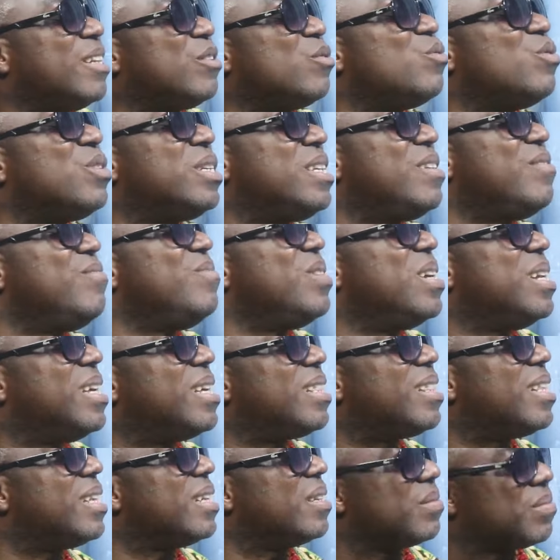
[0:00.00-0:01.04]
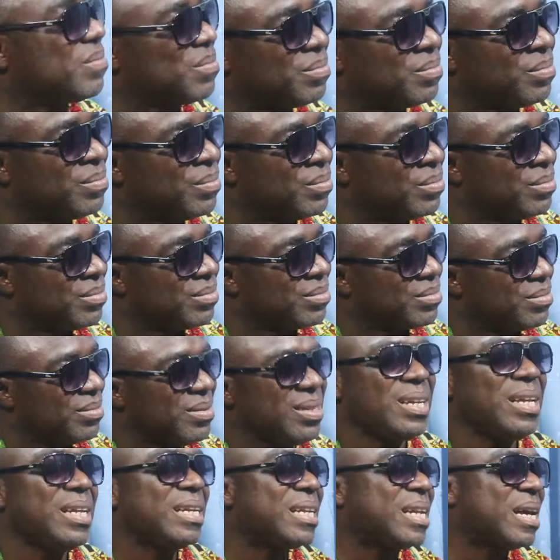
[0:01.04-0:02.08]
won't give me anything.
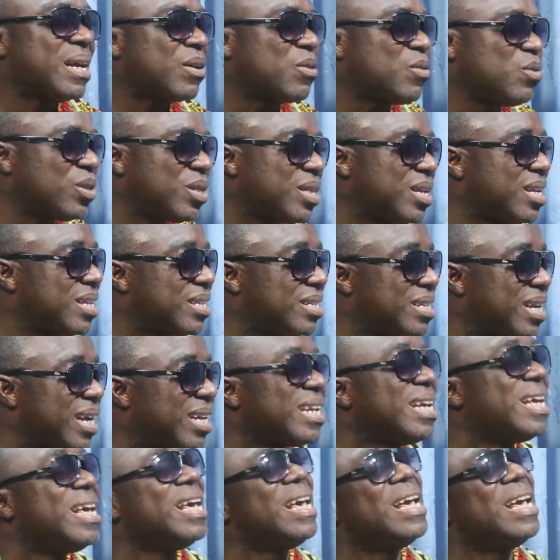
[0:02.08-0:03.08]
The good thing is that